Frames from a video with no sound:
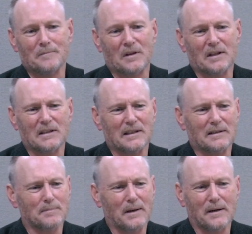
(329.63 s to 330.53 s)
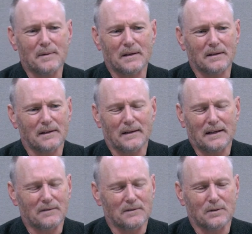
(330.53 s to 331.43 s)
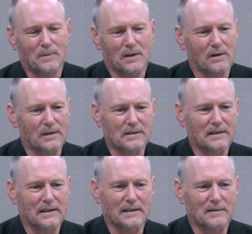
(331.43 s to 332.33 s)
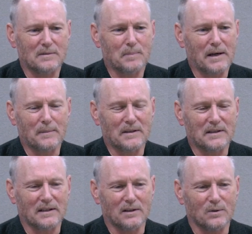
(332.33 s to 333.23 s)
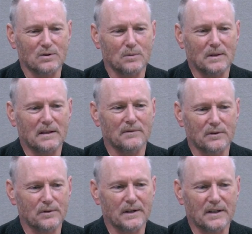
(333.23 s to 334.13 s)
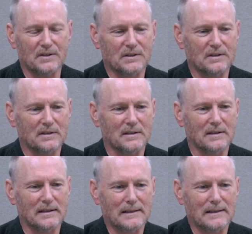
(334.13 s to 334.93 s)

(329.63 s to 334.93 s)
The things that inspire me, I have too many artists that inspire me because I can go so many different directions.